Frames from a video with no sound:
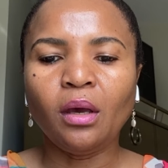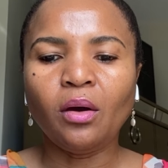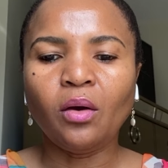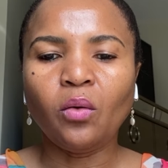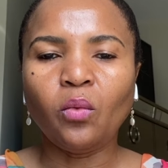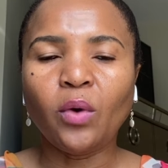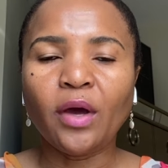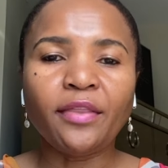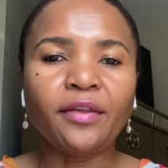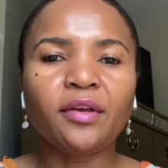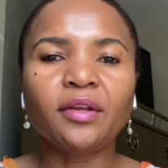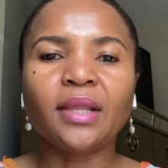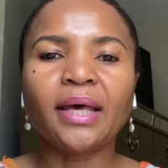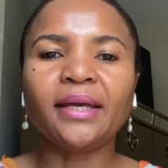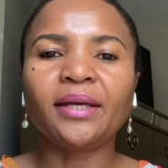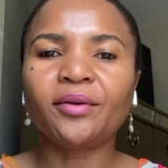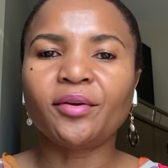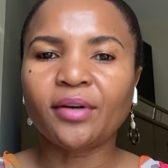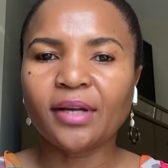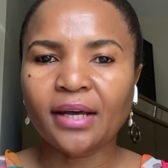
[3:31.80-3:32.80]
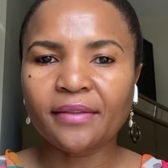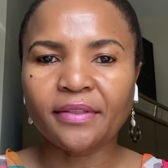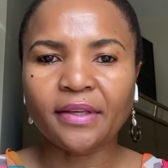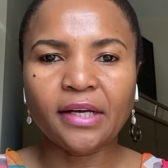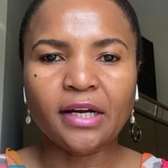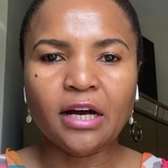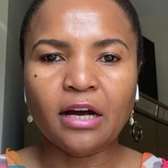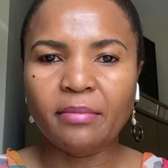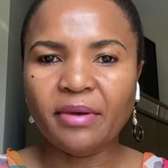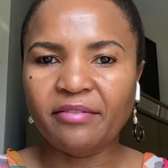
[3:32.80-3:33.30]
whether you like it or not, they
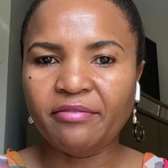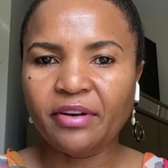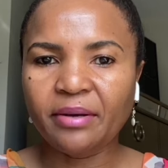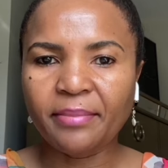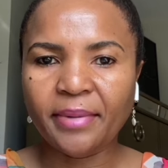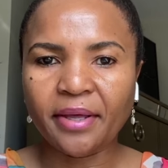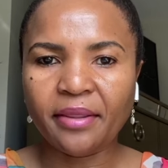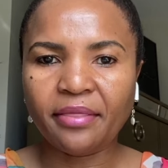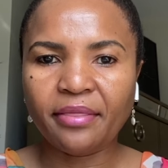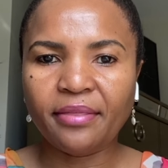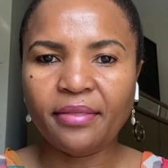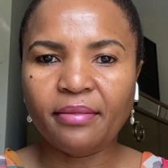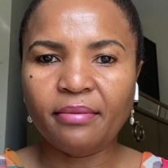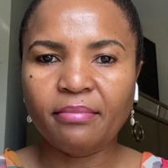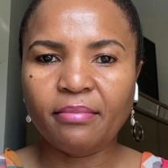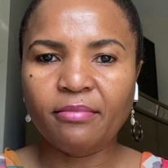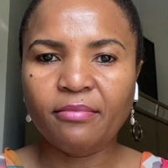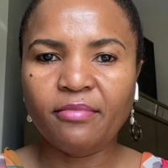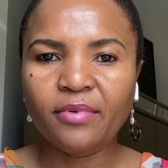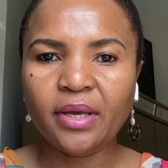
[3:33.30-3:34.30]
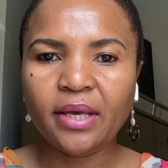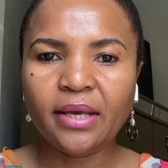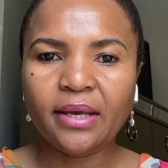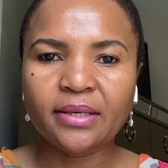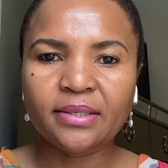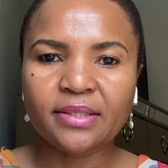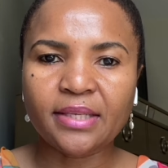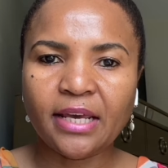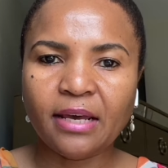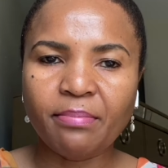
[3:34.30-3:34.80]
come every month.
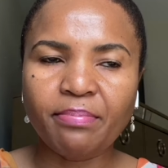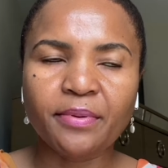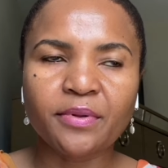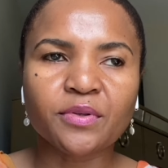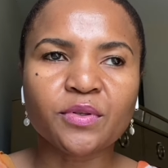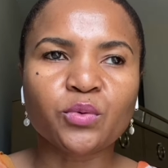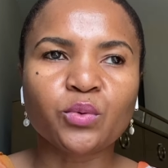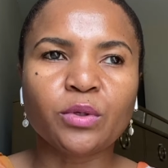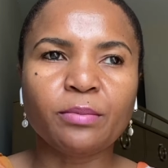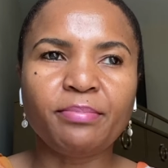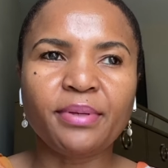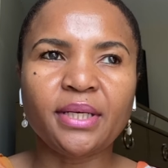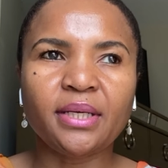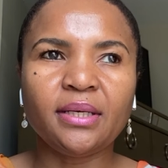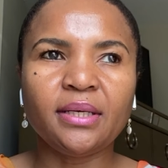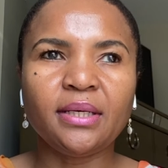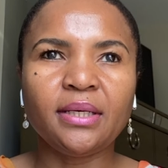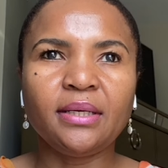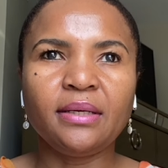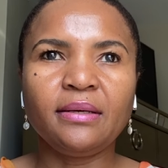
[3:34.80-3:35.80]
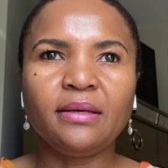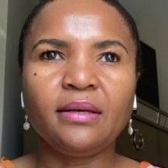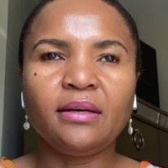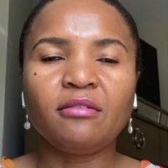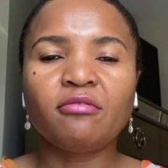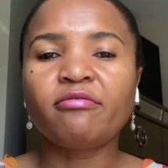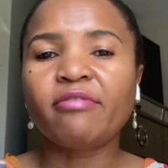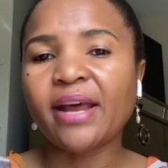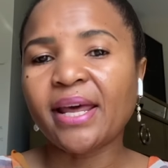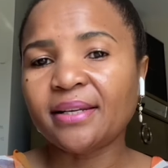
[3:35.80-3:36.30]
Examples would be
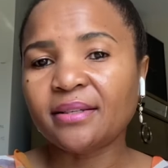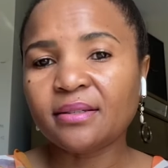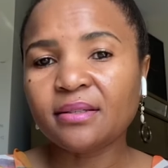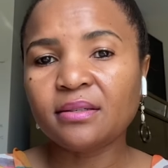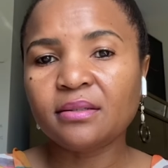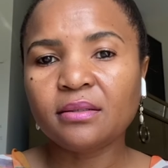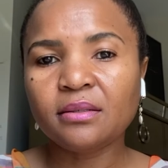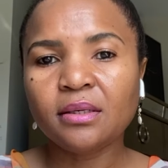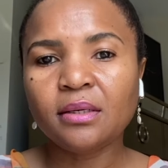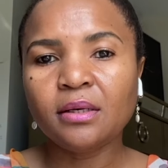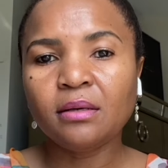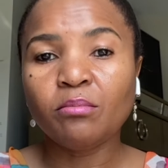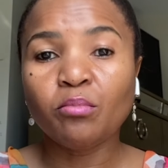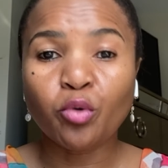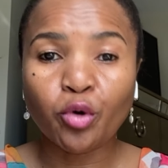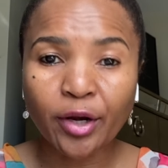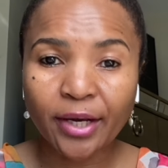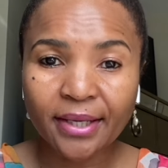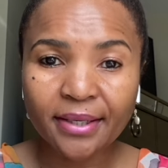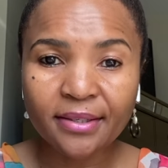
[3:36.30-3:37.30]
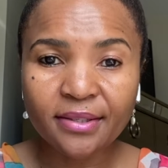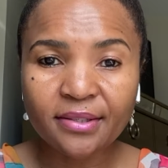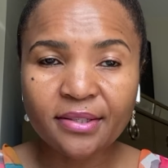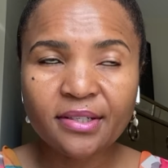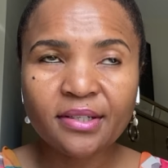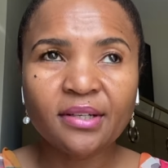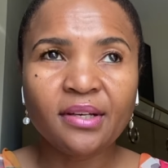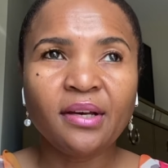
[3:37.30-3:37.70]
rent, mortgage,